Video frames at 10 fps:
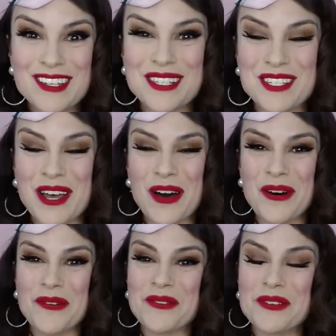
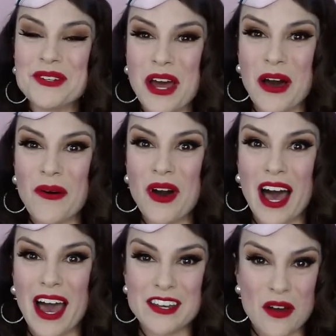So,
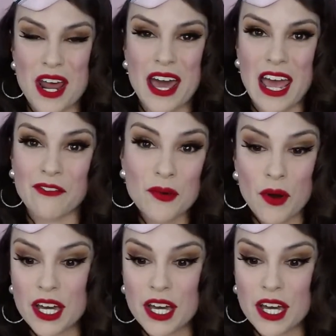I know not everyone